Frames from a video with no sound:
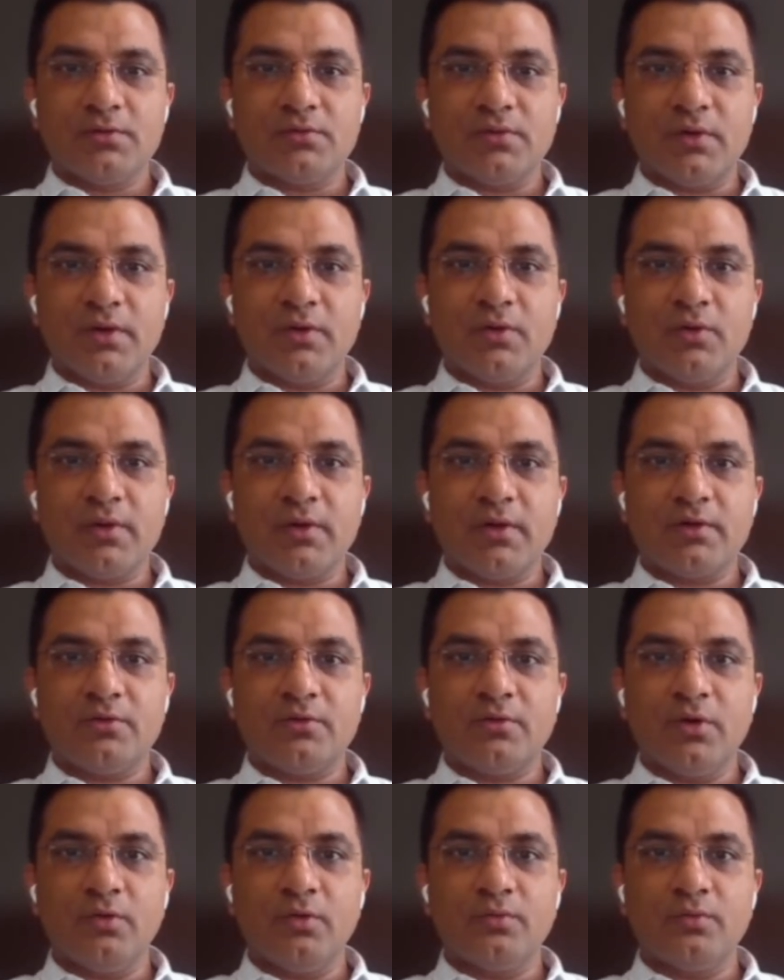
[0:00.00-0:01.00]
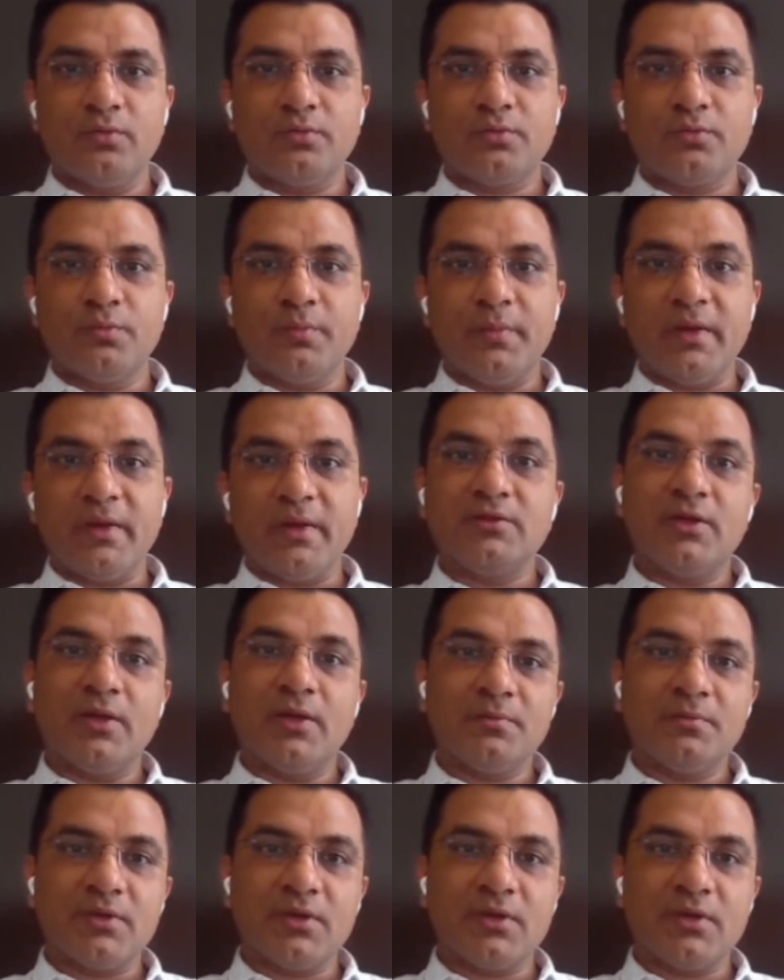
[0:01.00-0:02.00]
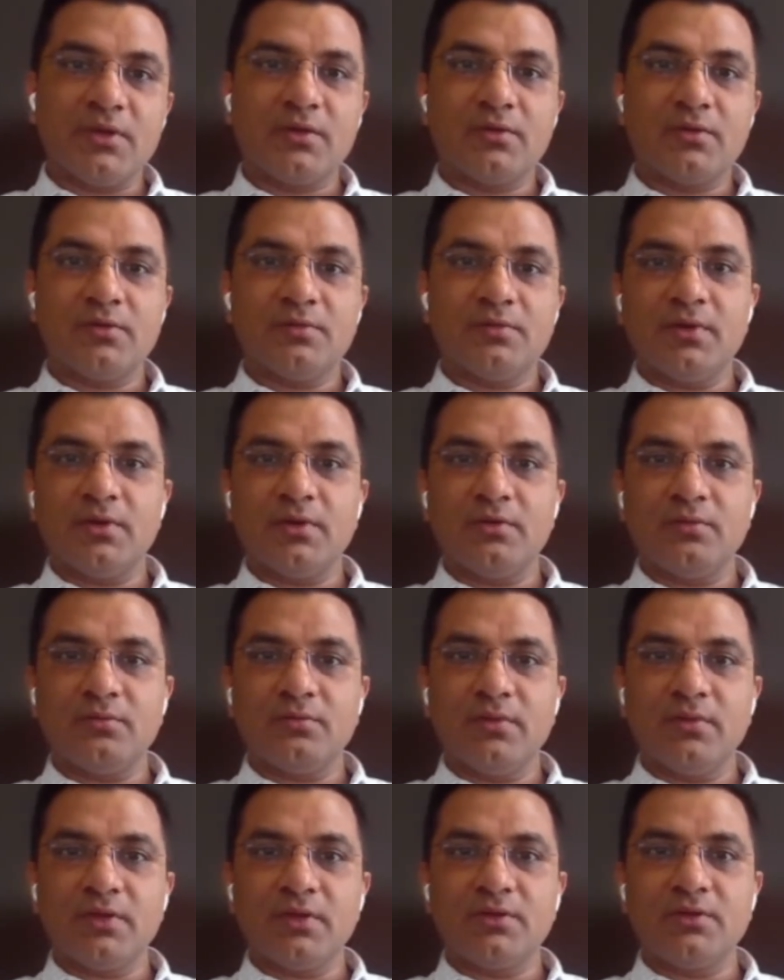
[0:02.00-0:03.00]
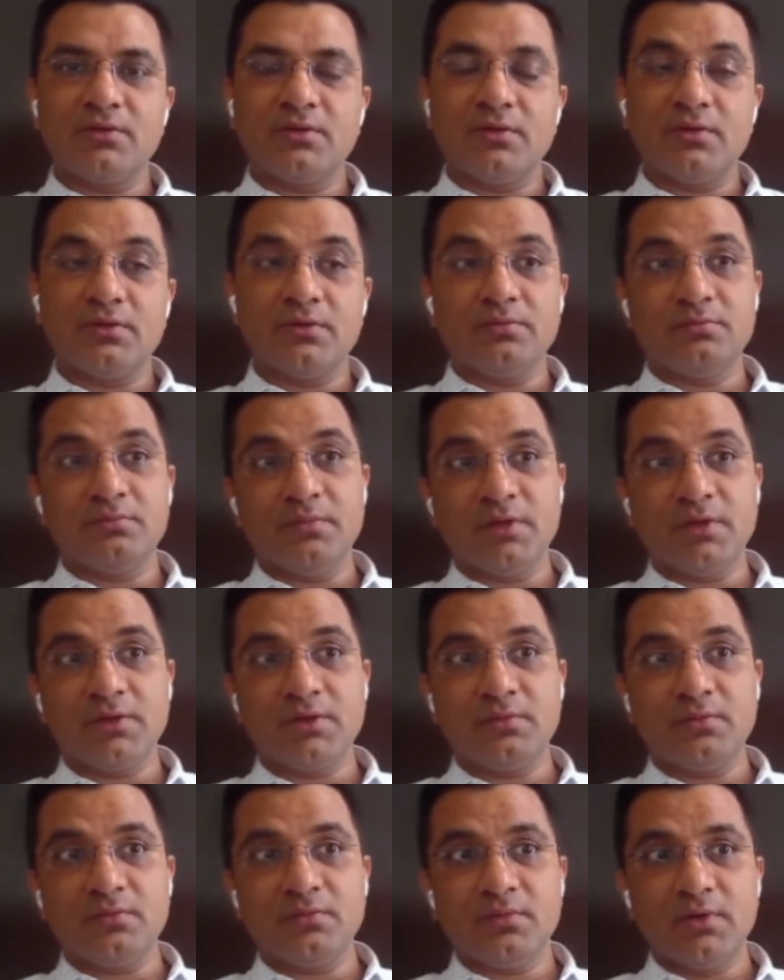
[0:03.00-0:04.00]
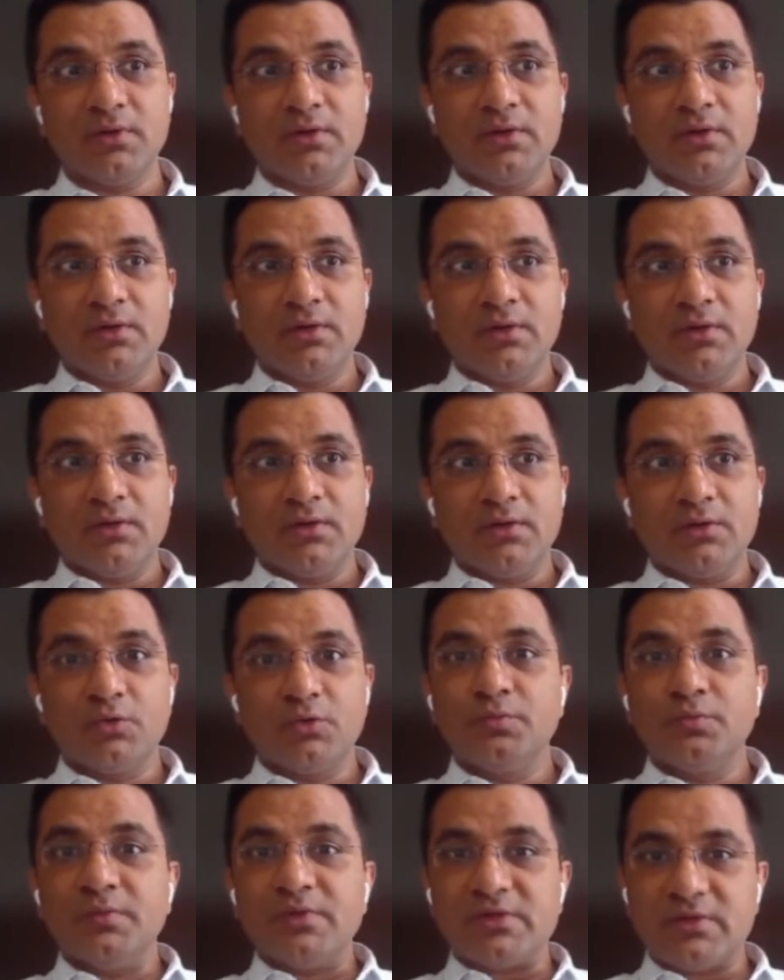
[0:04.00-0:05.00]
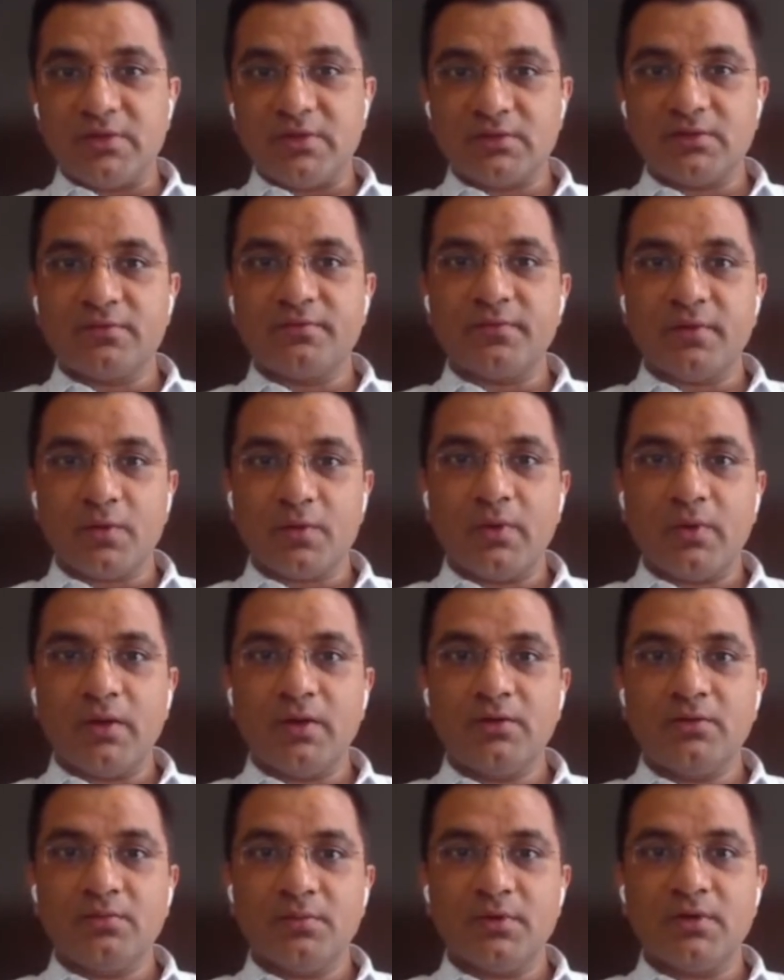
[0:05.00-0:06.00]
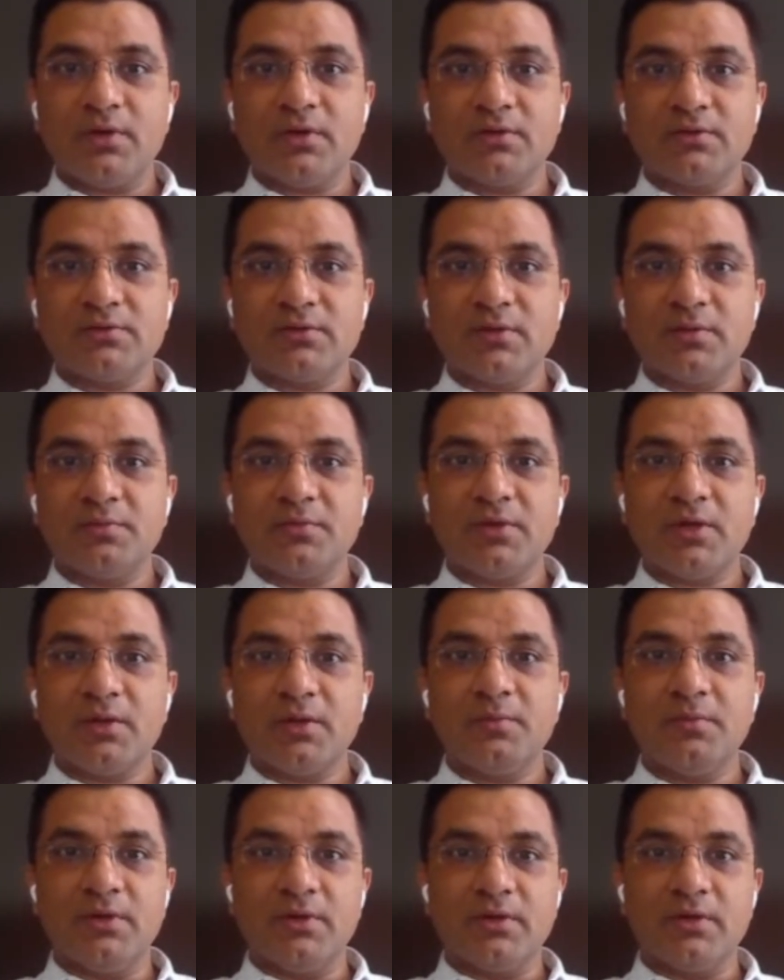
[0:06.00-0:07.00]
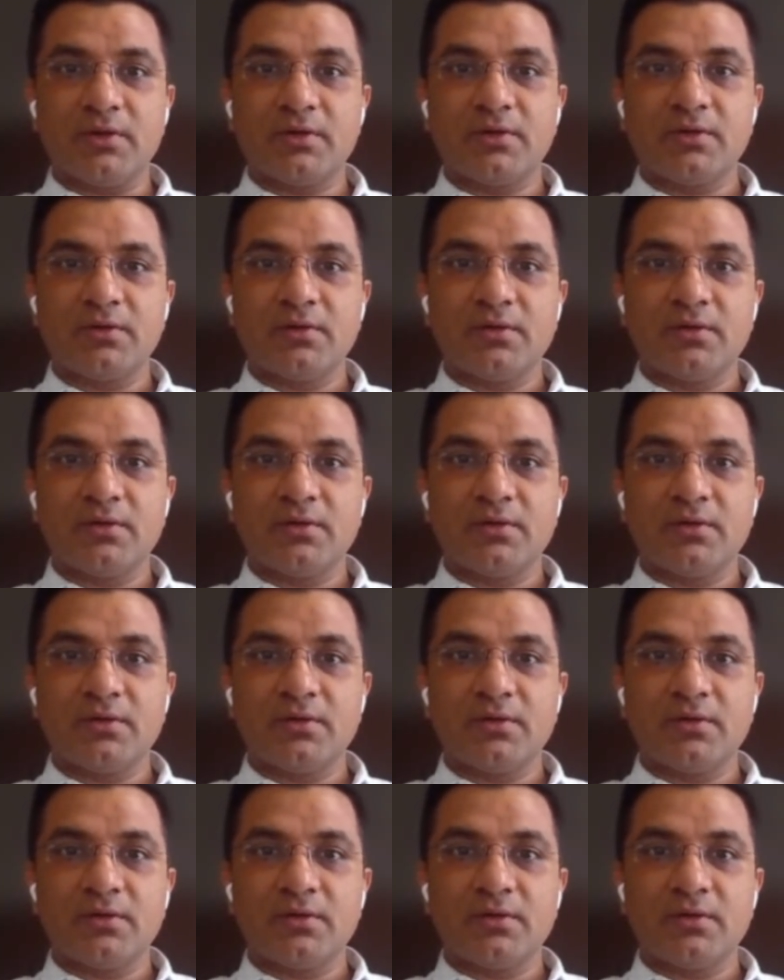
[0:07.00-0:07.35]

So I look at how to make them think, make them do mistakes if required, but at the same time learning.